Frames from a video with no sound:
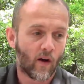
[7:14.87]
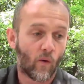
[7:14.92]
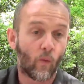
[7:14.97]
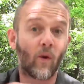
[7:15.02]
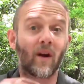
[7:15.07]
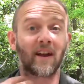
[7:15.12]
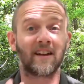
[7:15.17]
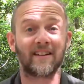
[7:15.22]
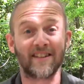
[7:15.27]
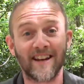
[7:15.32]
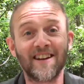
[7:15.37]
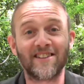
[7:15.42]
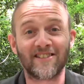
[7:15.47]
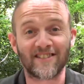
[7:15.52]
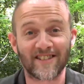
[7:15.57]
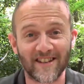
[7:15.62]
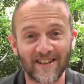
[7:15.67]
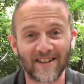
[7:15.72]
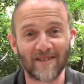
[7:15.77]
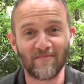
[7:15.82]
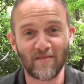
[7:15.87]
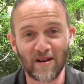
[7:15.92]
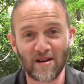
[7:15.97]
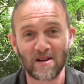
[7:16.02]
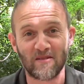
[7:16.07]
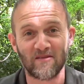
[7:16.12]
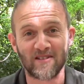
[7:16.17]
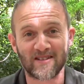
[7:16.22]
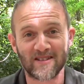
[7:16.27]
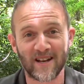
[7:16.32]
What I did see the
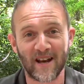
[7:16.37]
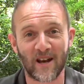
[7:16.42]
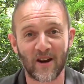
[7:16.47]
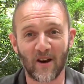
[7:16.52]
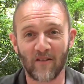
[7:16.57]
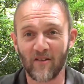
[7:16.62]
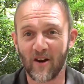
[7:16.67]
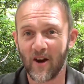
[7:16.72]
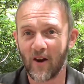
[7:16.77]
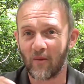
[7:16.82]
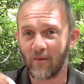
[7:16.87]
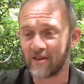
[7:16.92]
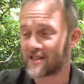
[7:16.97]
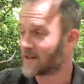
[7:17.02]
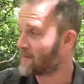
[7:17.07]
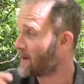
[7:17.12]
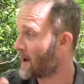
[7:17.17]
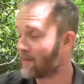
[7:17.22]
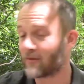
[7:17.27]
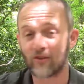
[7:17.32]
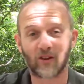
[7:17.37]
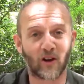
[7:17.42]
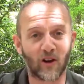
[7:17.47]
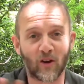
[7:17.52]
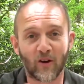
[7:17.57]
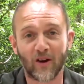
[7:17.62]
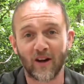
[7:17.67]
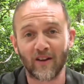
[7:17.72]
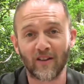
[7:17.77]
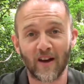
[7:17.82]
immediate return of was to be able to
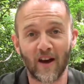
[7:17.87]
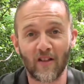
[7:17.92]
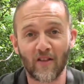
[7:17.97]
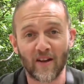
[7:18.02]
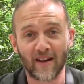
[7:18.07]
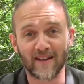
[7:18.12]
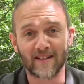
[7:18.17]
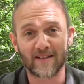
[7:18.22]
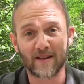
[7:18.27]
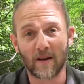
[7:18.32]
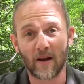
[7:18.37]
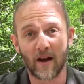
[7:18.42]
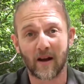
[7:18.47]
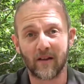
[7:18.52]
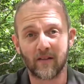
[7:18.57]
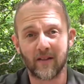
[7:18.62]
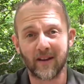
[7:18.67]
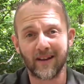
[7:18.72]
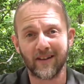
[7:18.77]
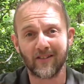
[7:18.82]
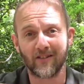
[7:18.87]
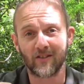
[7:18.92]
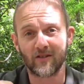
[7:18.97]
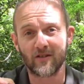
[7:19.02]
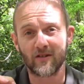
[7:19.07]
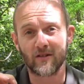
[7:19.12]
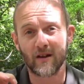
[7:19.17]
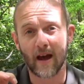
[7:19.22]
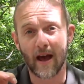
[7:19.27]
look at these